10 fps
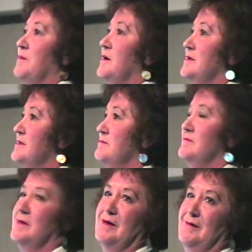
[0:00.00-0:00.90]
And my
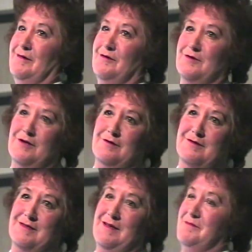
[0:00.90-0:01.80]
little
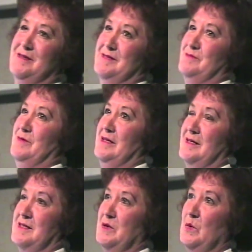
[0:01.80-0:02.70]
dogs and my husband,
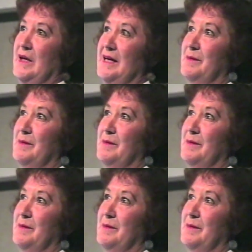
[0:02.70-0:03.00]
I said, "Quick,